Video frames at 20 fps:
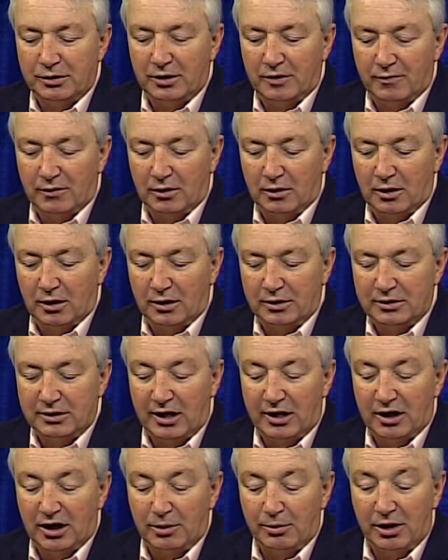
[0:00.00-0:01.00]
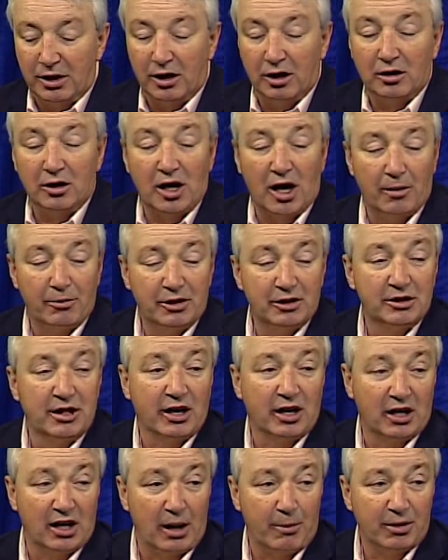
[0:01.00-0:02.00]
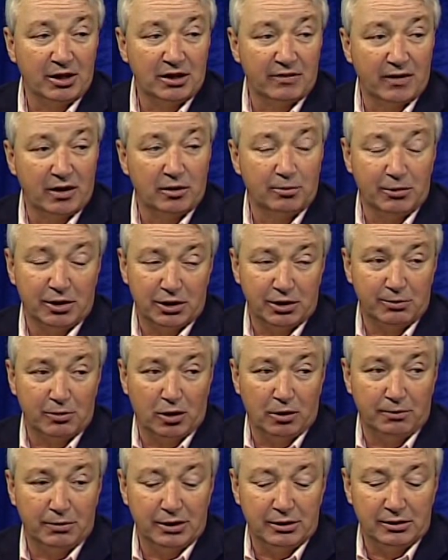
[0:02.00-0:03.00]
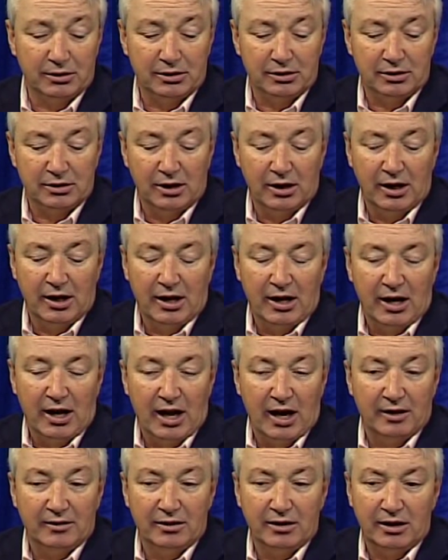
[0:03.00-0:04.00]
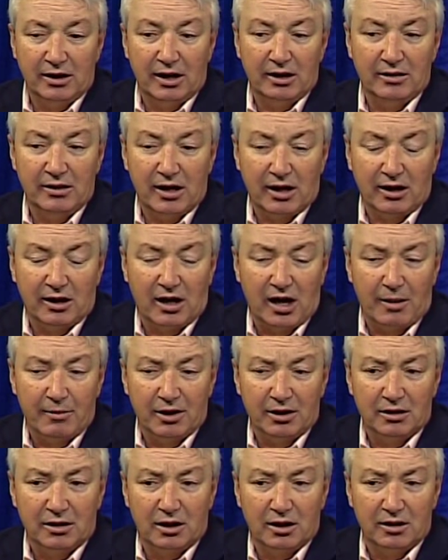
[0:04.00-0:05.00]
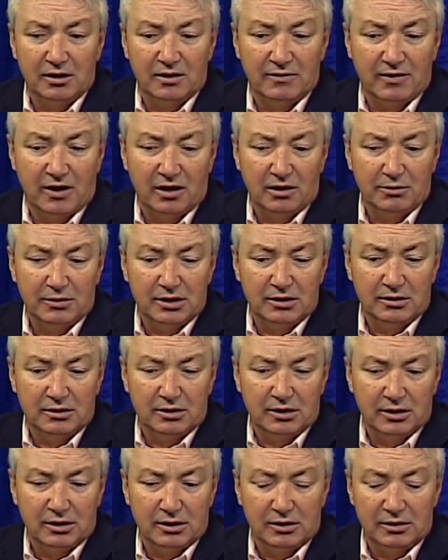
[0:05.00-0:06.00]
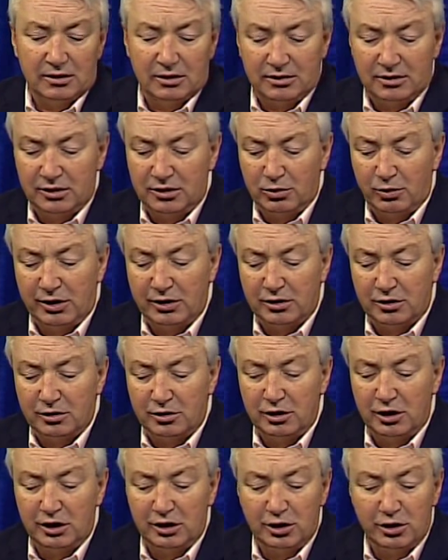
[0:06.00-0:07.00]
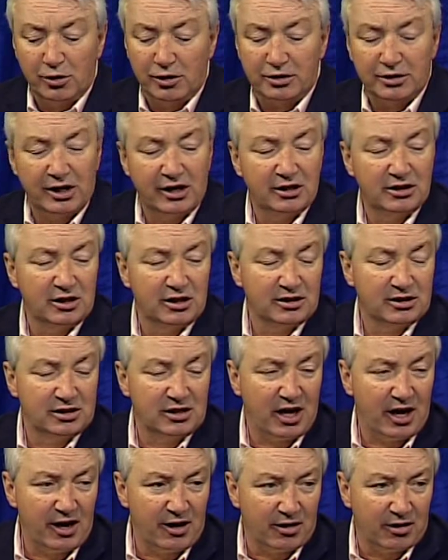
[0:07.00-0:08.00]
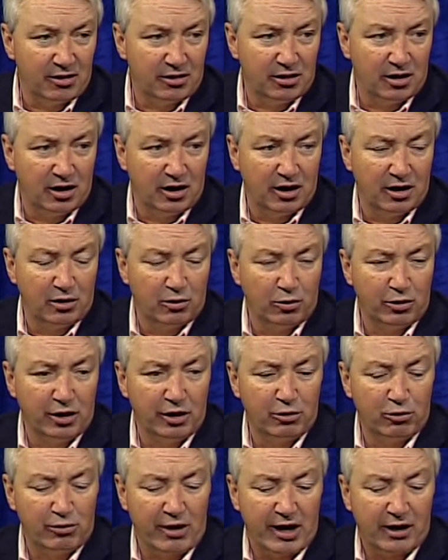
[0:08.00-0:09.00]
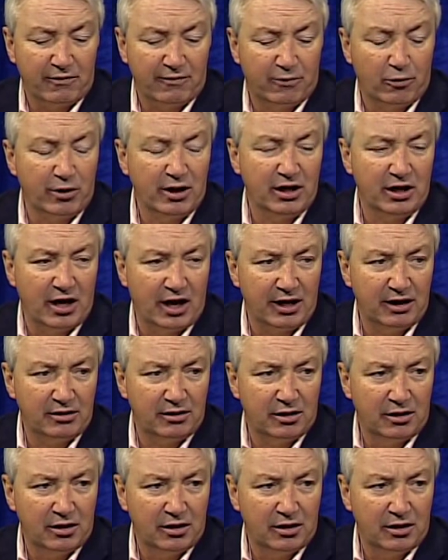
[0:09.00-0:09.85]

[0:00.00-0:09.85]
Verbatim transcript: of the uh, Senate Committee on Commerce, Economic Development, Small Business. And the, and the economic uh, development uh, situation in New York State is, is dire. Uh, we rank 49th